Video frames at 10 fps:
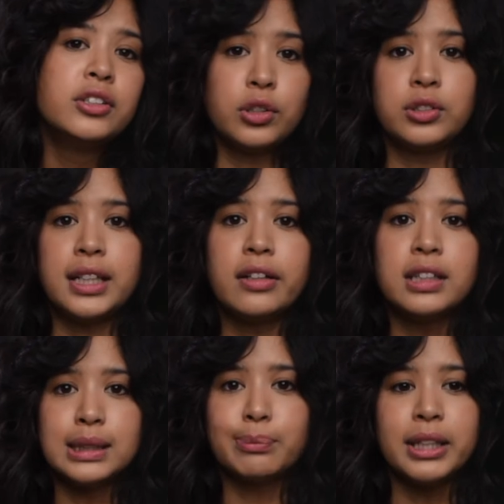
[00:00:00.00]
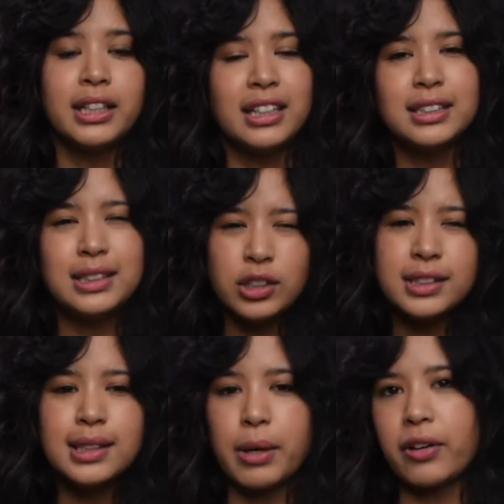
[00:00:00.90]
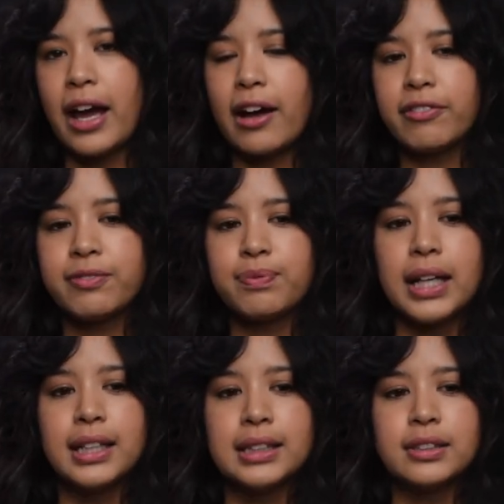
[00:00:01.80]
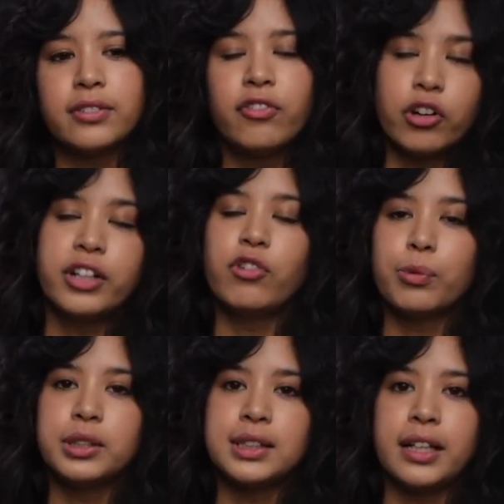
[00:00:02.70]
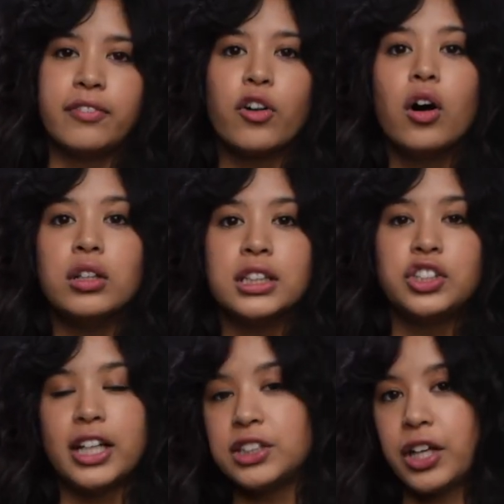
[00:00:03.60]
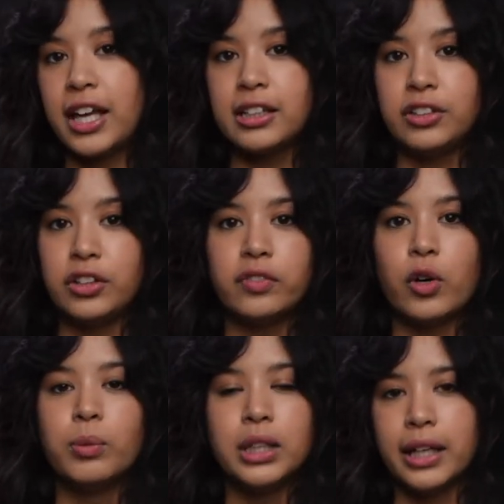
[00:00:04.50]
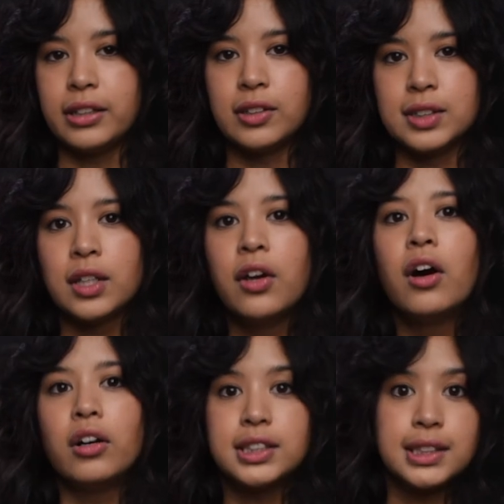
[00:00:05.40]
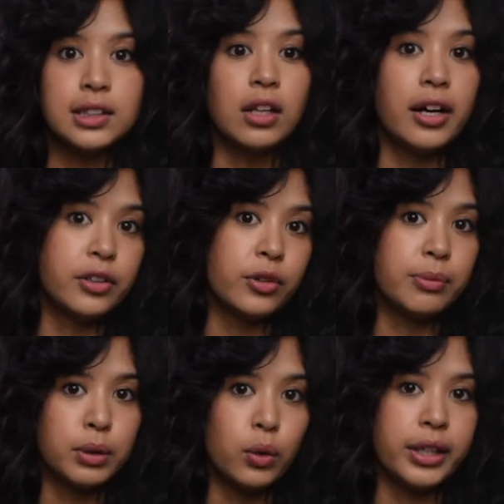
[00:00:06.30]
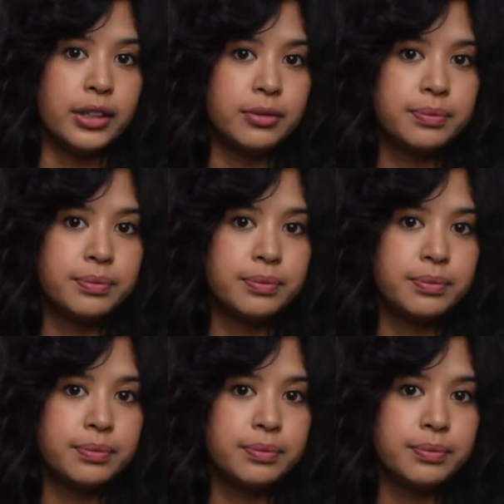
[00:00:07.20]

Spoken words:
Turns out the split is just about half, as 44% of college-educated Nouveau Millennials are still underemployed.